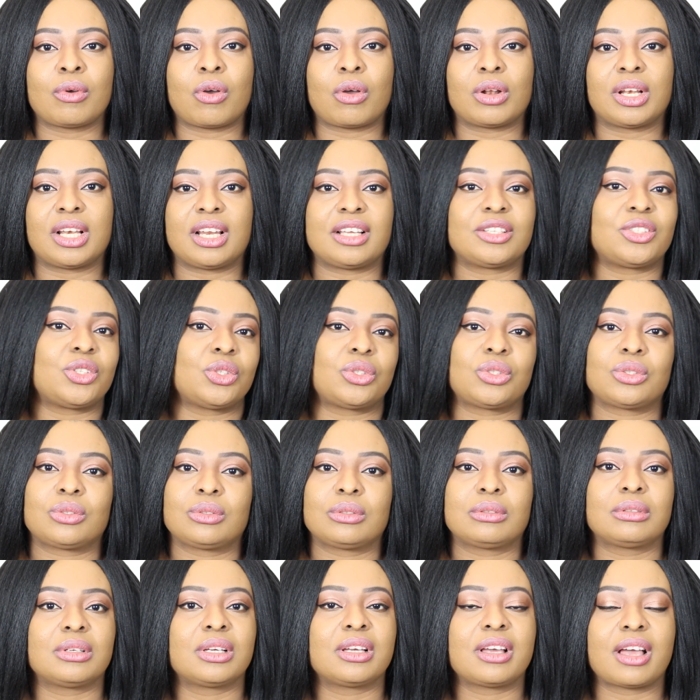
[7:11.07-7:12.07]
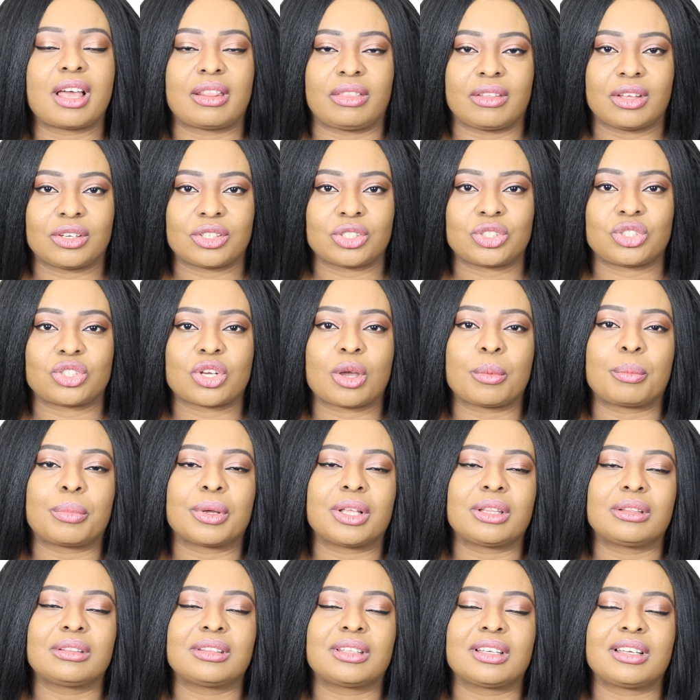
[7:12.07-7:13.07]
Unless you do another job.
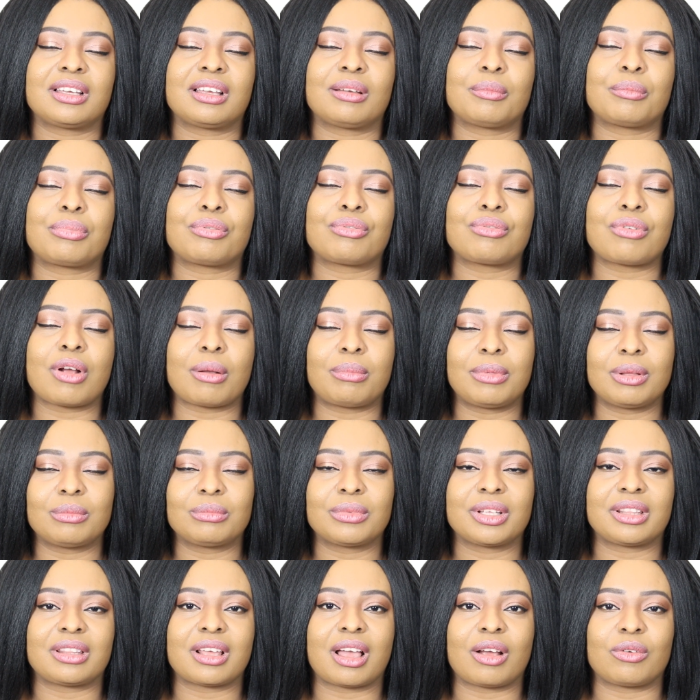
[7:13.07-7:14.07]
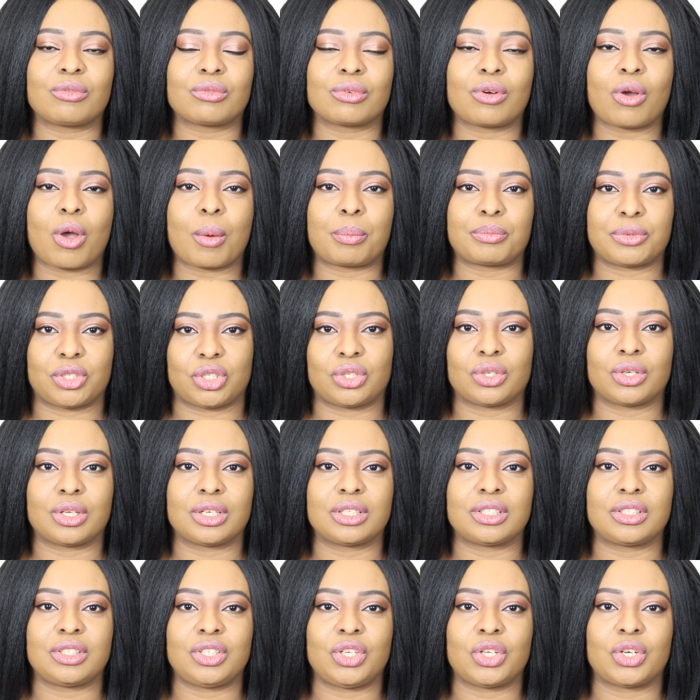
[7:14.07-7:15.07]
But the problem with that
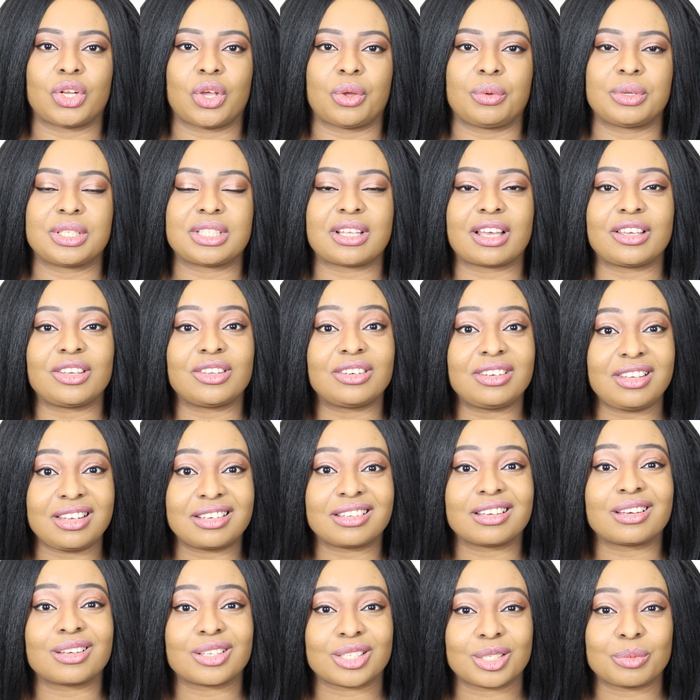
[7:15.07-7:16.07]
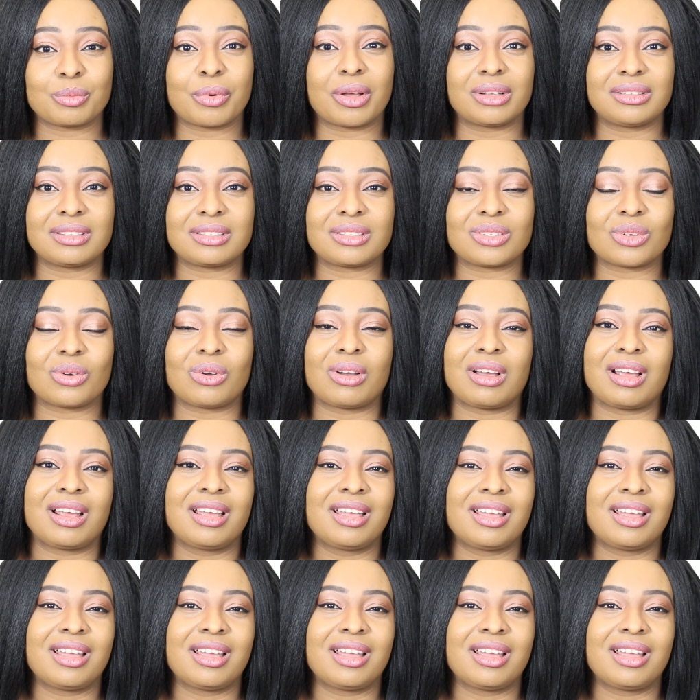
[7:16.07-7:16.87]
option, you know, is that you need a sponsor.